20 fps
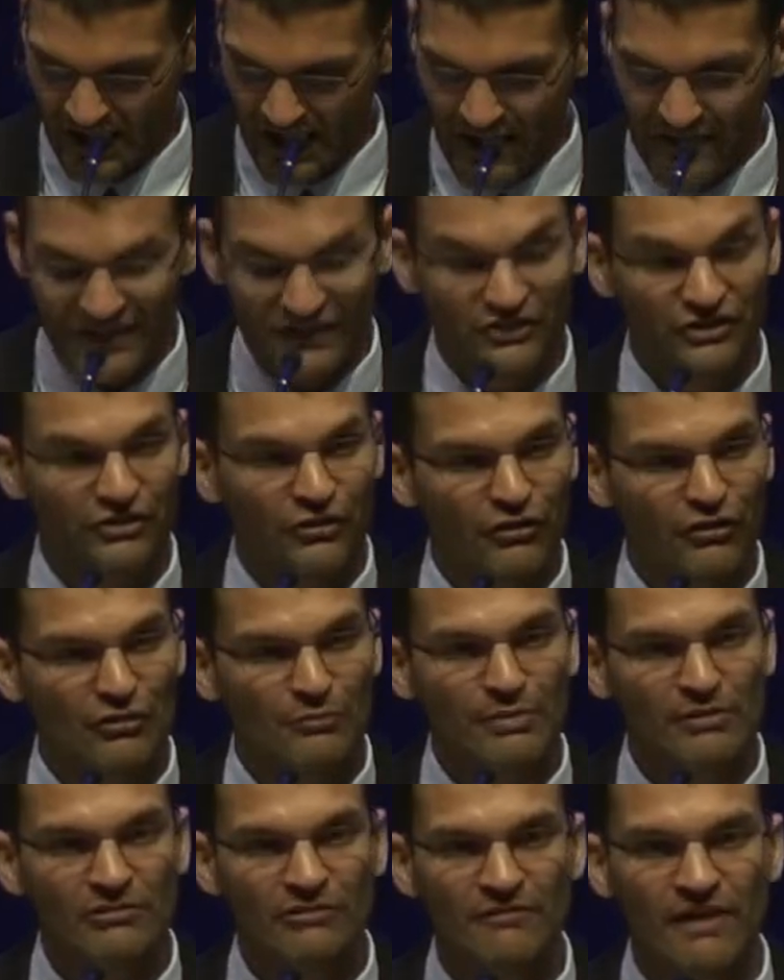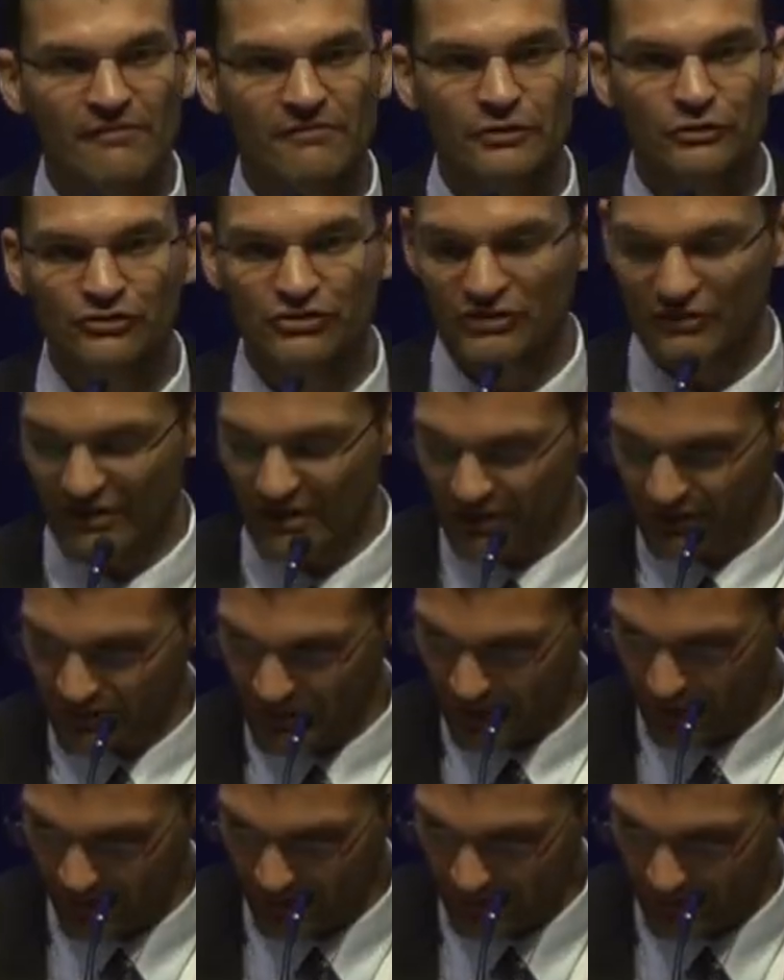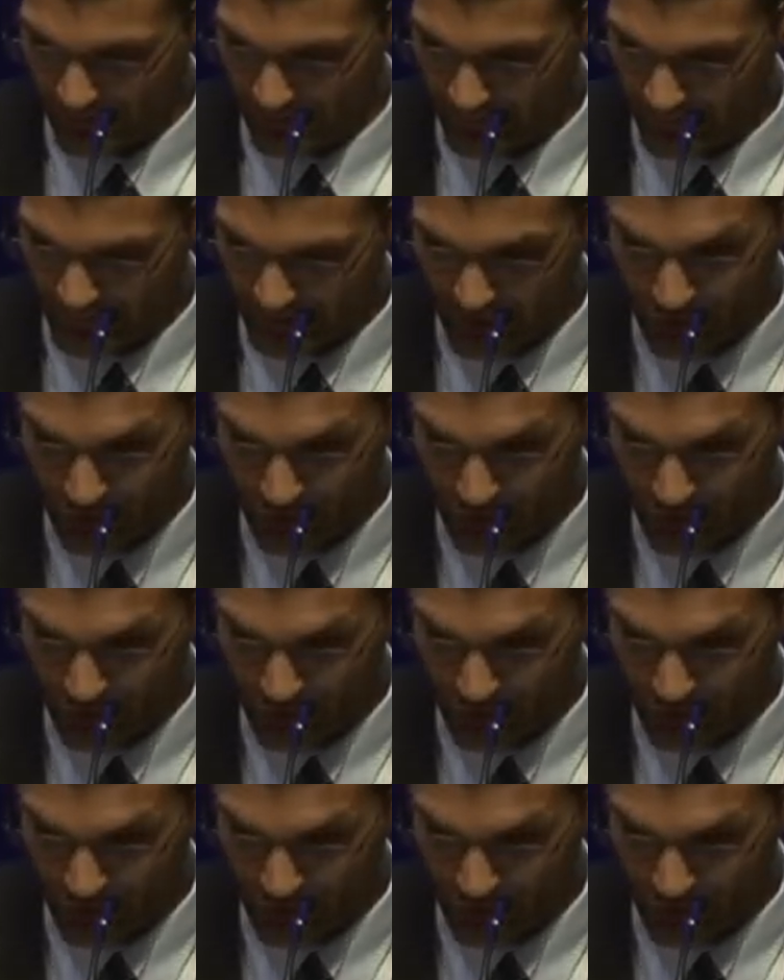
this third pillar of evolutionary theory, the